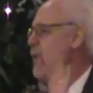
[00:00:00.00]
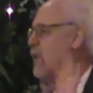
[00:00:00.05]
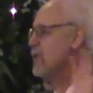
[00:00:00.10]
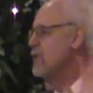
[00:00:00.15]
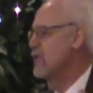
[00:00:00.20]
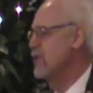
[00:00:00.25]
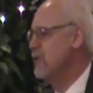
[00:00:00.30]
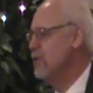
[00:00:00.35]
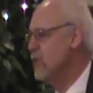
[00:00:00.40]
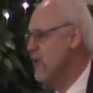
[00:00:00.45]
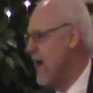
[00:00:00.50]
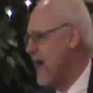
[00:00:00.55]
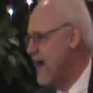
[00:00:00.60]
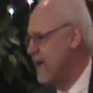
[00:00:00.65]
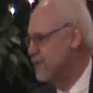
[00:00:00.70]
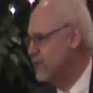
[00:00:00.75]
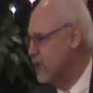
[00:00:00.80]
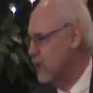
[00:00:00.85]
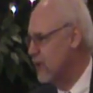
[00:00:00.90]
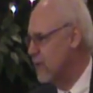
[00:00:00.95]
motion you
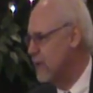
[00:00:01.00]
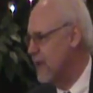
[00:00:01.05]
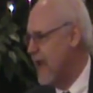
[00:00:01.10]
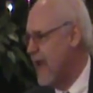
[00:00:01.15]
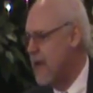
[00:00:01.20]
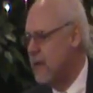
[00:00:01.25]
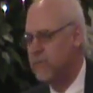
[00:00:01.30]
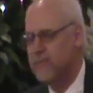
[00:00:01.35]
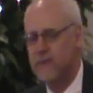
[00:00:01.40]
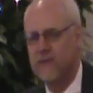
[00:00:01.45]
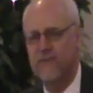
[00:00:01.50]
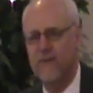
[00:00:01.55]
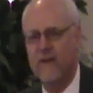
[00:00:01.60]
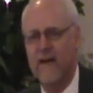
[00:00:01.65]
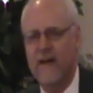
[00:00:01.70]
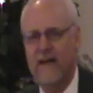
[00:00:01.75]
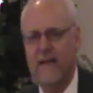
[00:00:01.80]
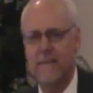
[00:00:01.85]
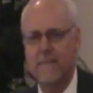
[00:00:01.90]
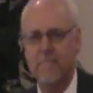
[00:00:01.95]
have is going to be
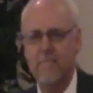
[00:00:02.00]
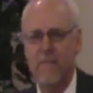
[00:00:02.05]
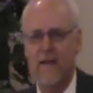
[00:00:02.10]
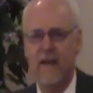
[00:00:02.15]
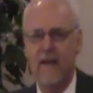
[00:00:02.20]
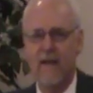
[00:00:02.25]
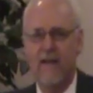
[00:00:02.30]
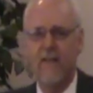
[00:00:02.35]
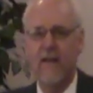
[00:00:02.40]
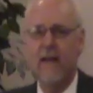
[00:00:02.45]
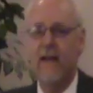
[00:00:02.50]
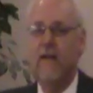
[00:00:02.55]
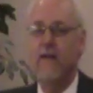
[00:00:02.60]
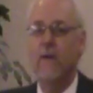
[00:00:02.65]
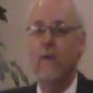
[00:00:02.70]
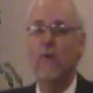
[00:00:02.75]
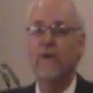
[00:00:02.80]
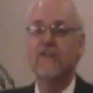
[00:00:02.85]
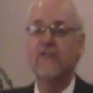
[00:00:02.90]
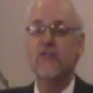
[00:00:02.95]
amplified.
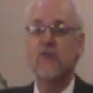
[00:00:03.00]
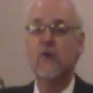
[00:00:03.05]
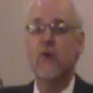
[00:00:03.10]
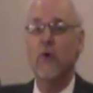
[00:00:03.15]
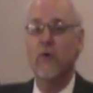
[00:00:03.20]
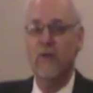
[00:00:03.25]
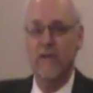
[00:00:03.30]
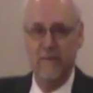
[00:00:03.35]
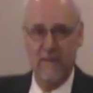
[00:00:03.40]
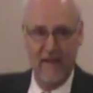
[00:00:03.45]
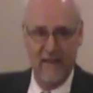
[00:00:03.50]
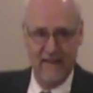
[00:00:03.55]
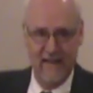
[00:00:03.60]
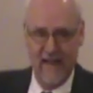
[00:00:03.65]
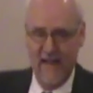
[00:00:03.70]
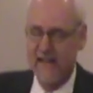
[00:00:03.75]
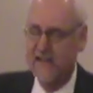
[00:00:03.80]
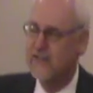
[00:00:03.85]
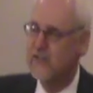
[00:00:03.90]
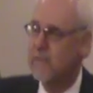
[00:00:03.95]
And what's cool about
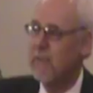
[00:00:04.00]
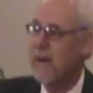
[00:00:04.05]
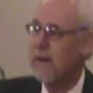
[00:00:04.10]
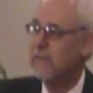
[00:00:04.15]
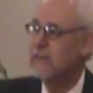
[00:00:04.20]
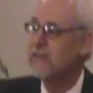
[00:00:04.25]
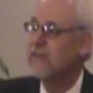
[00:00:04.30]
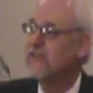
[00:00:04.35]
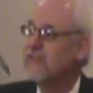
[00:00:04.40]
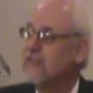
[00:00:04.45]
that is the Bible